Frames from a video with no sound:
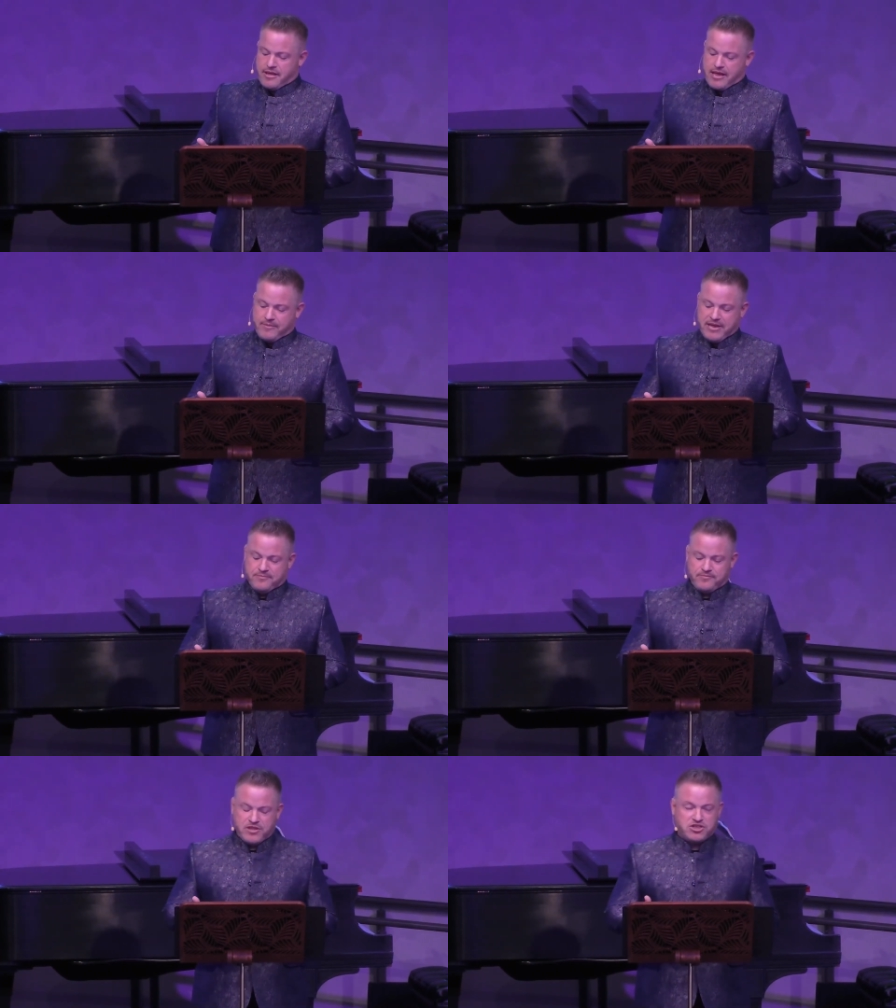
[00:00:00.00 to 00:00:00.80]
I
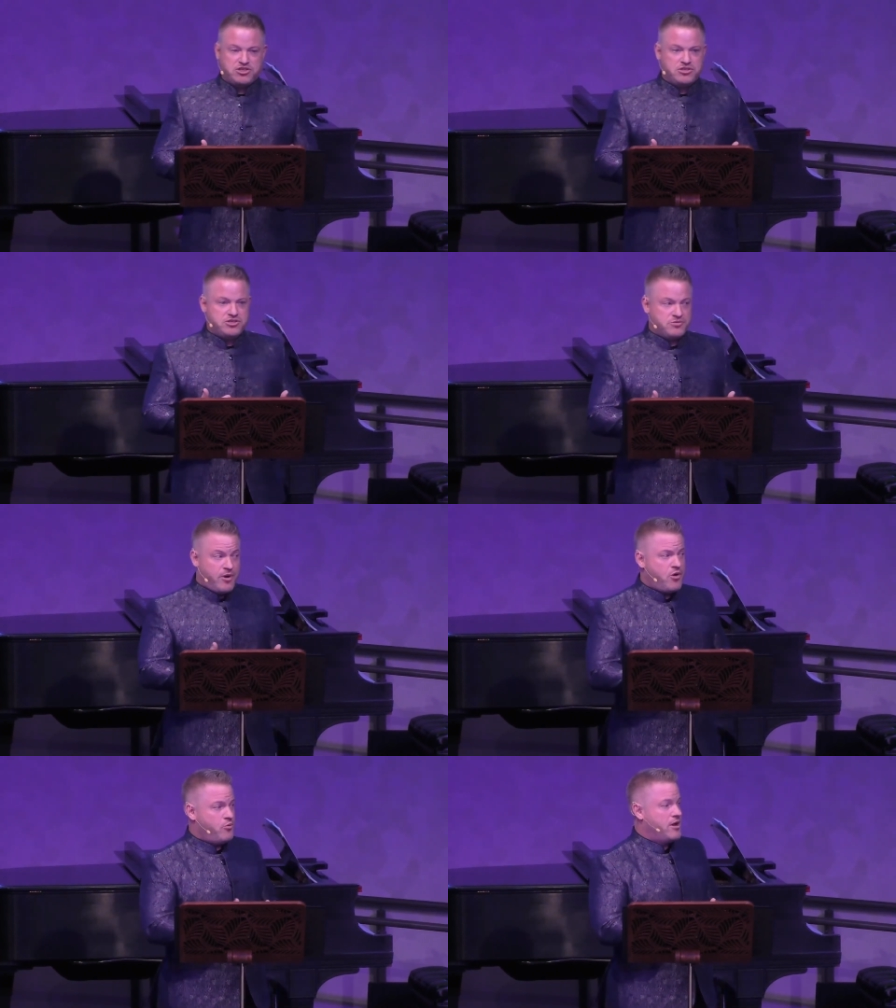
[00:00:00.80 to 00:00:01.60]
mean,
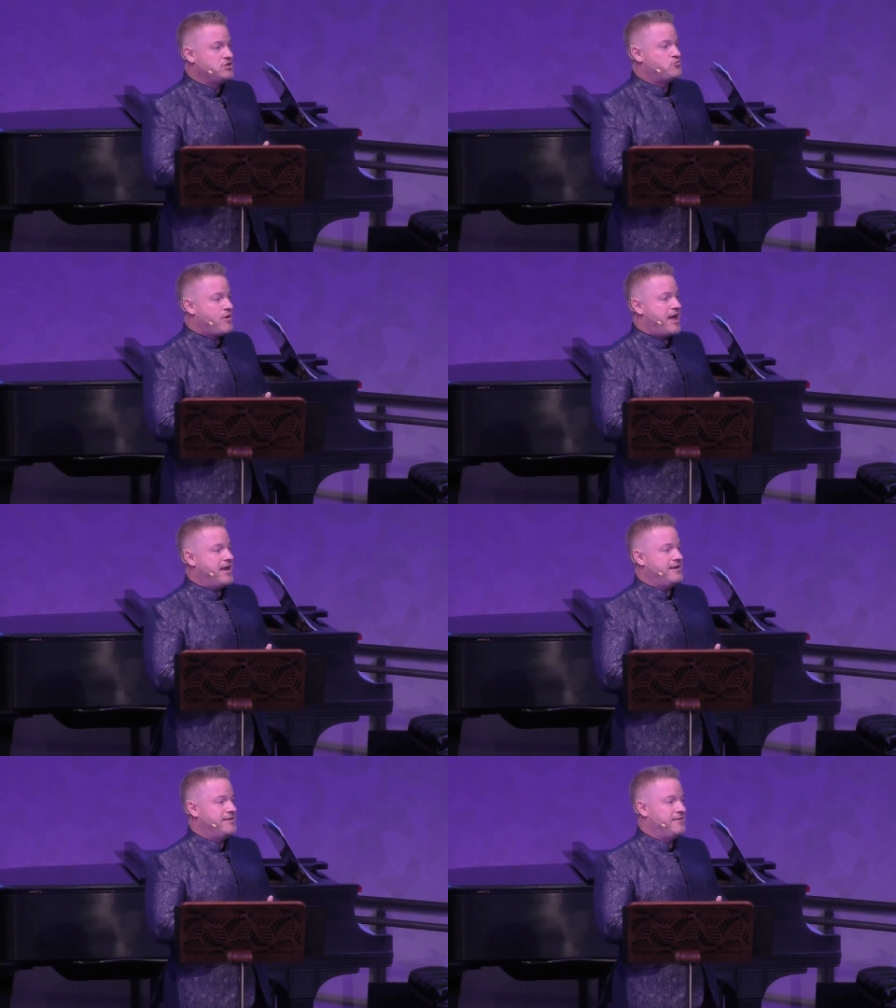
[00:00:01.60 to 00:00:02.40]
Jamal was
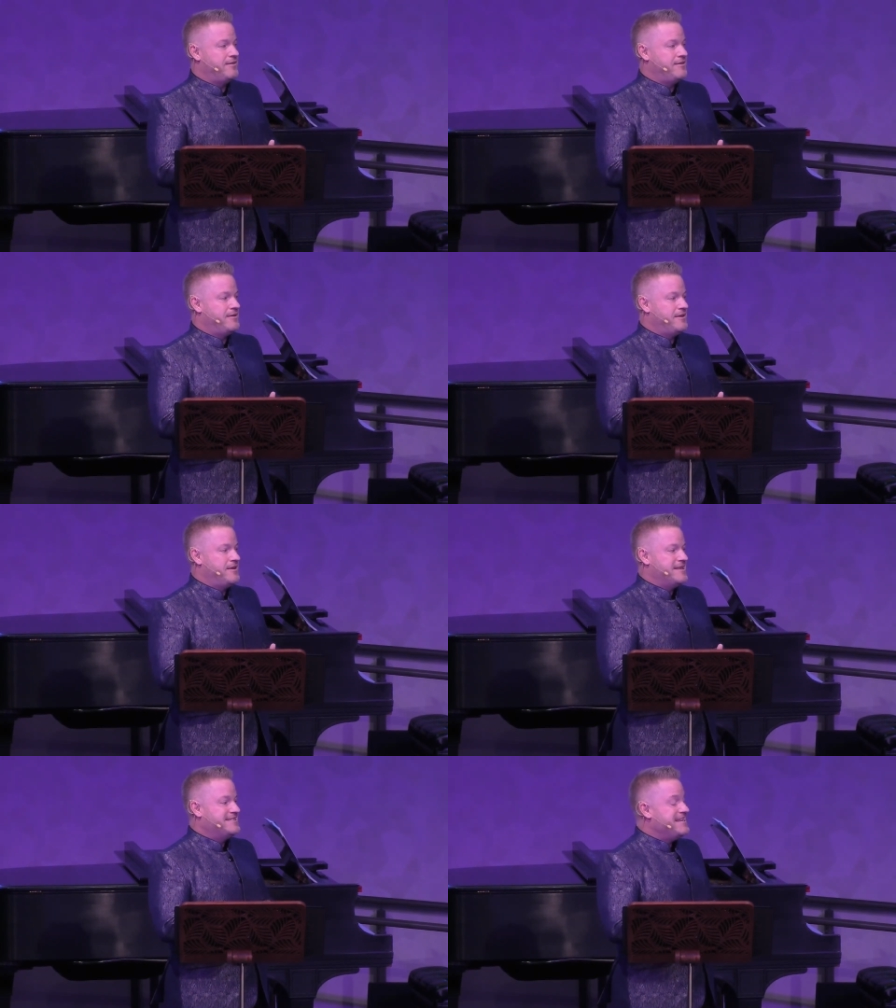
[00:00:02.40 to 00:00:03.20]
right.
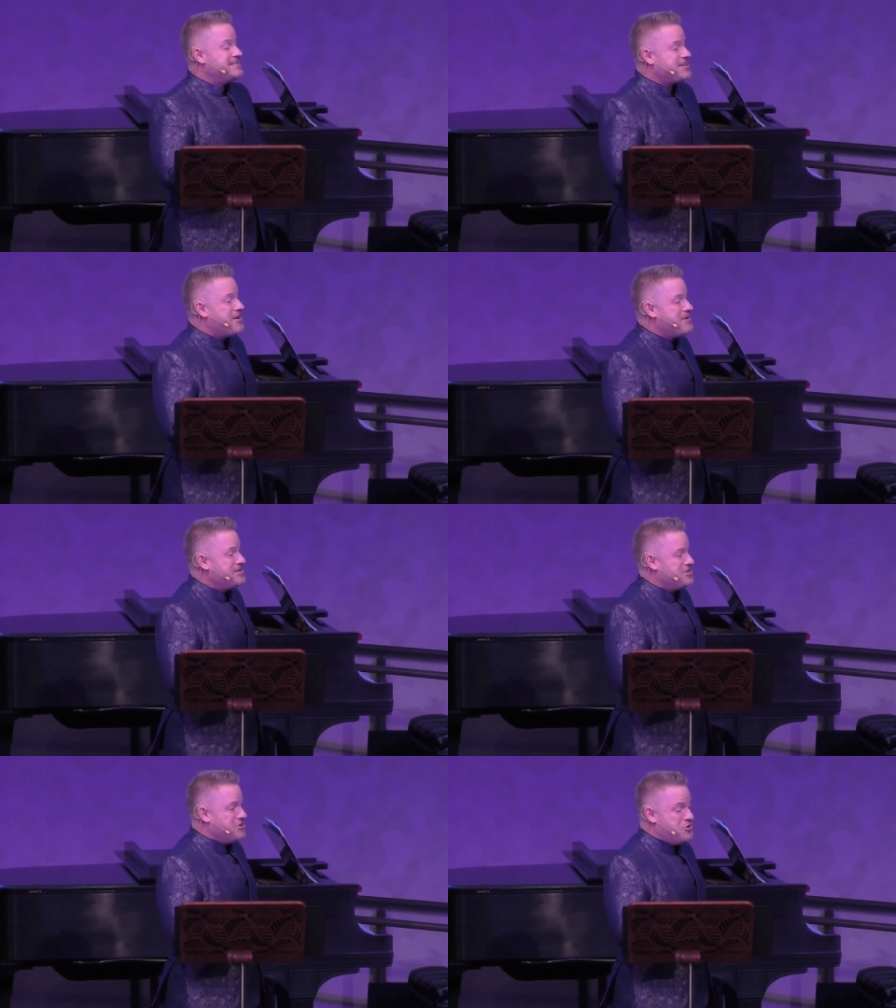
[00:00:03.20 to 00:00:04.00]
Since
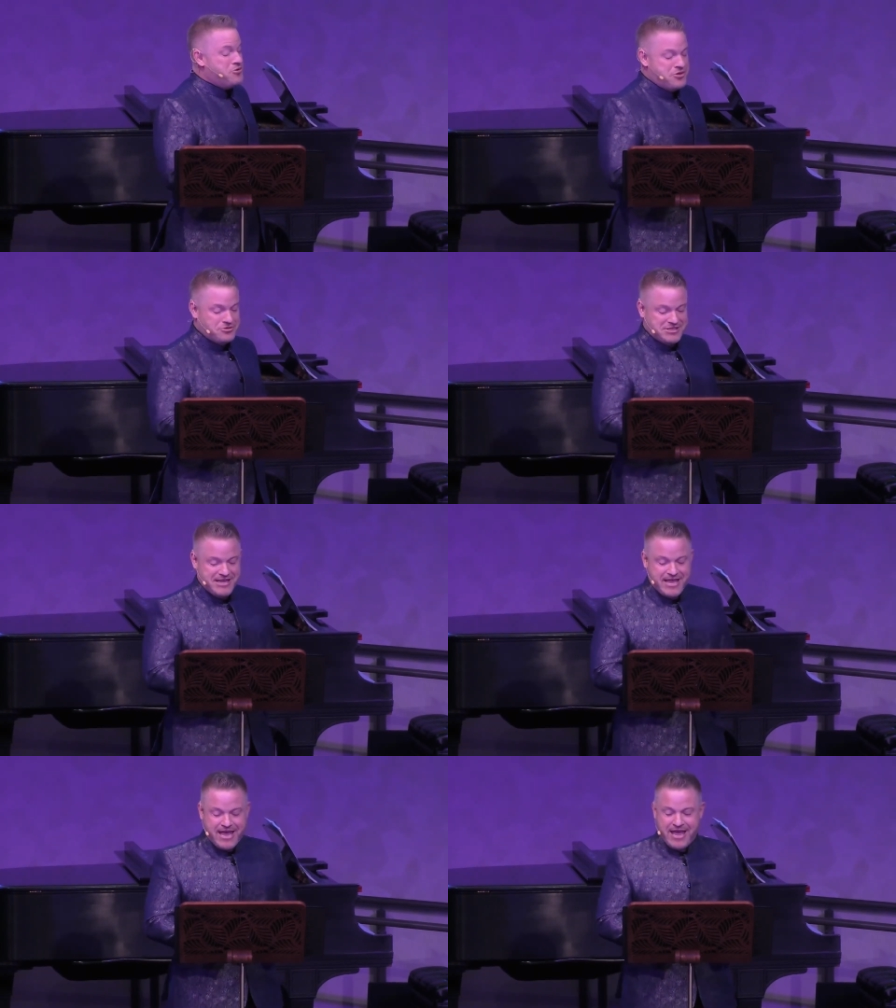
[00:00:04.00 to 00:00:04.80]
coming to
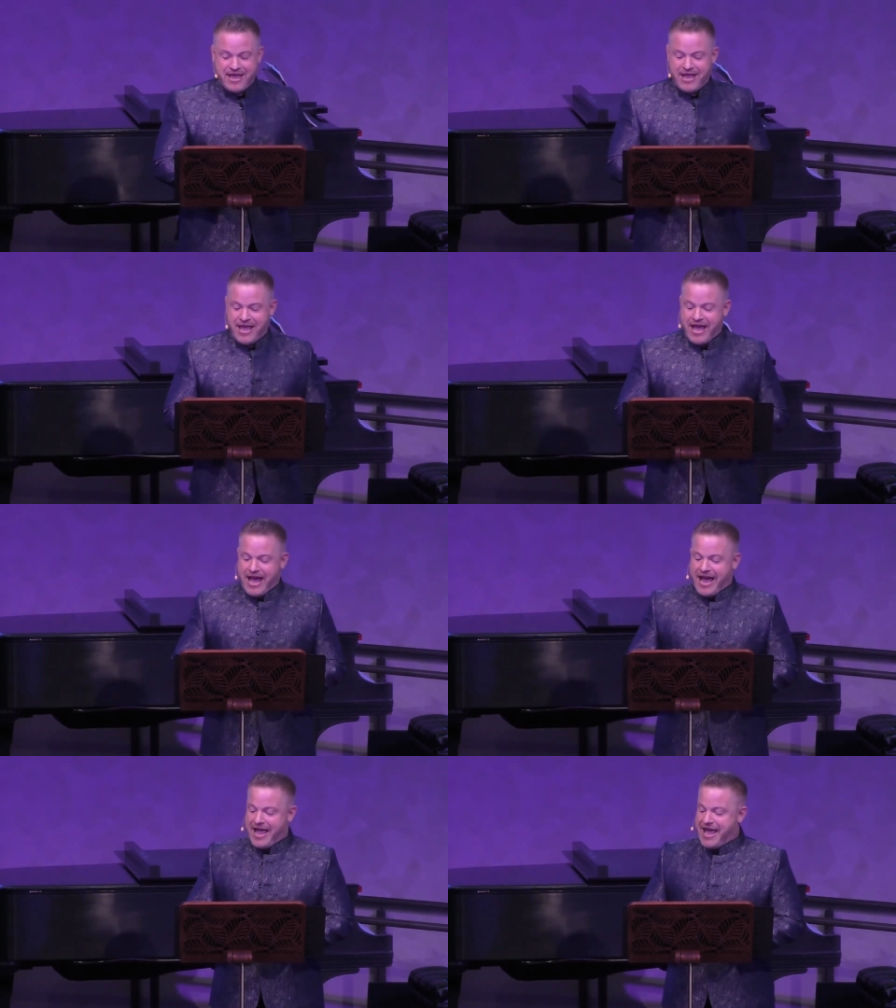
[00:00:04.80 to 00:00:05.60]
UUCA,
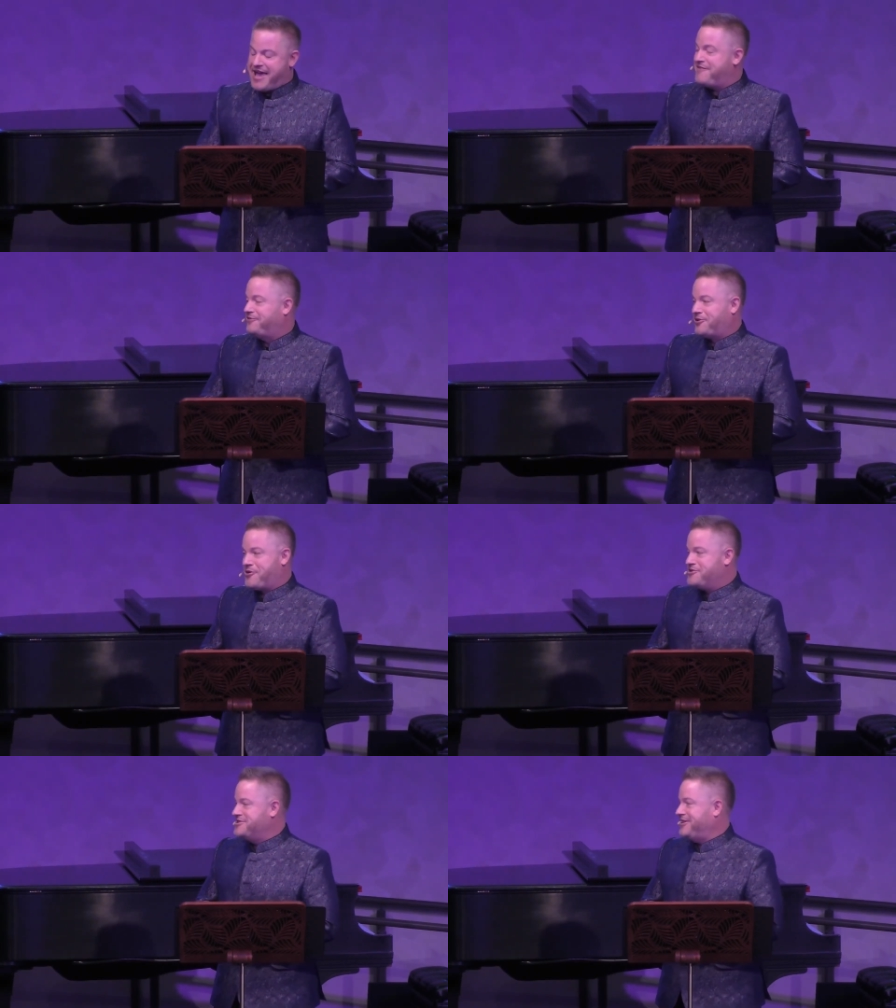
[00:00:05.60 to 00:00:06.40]
I have
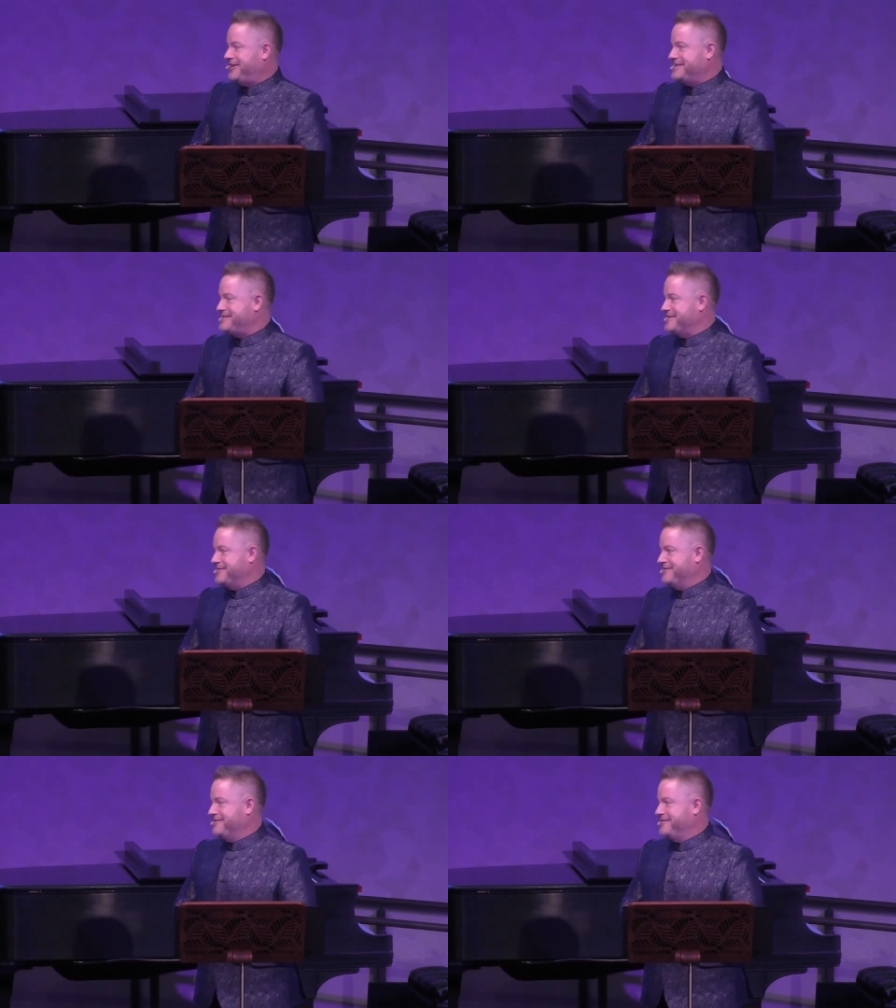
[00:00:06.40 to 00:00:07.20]
learned to
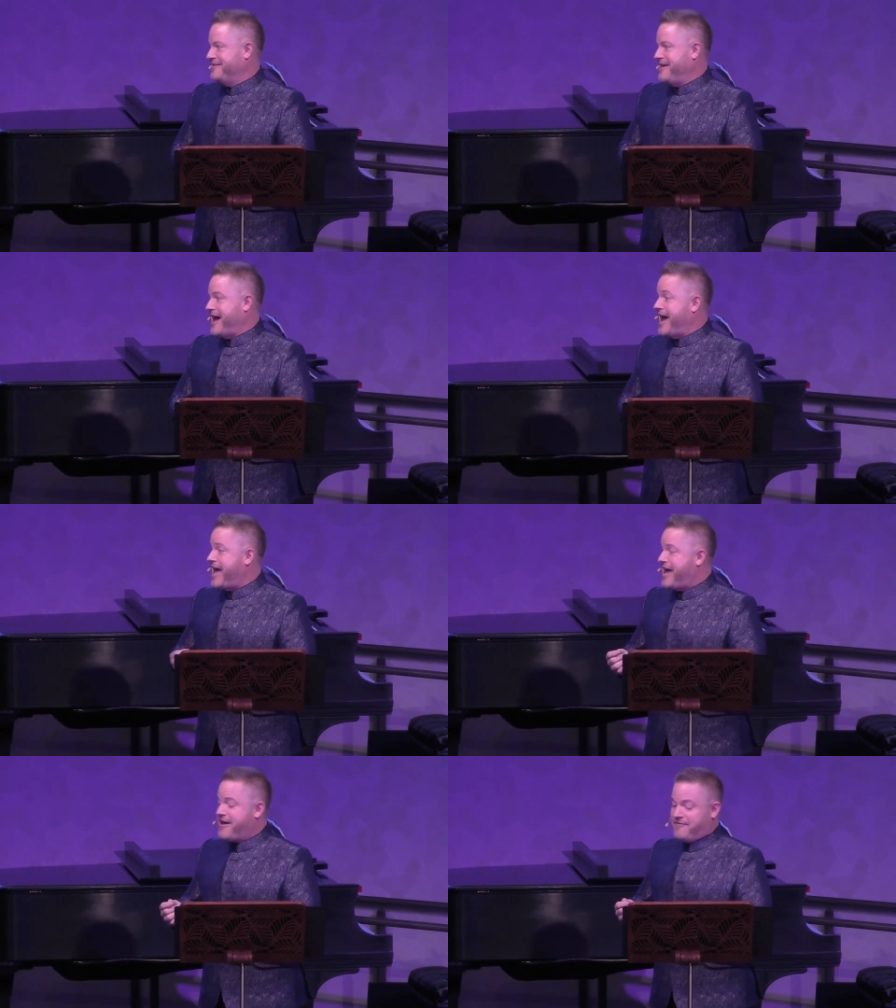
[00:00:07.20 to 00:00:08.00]
listen. I
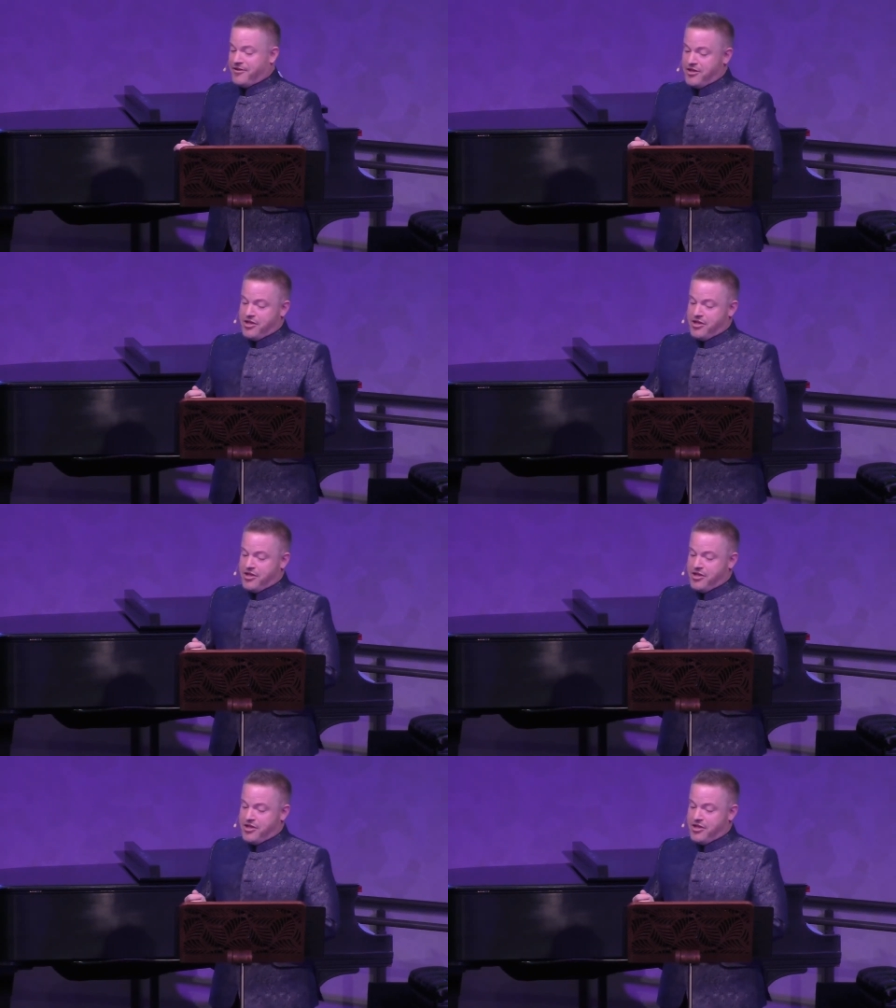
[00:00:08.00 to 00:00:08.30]
have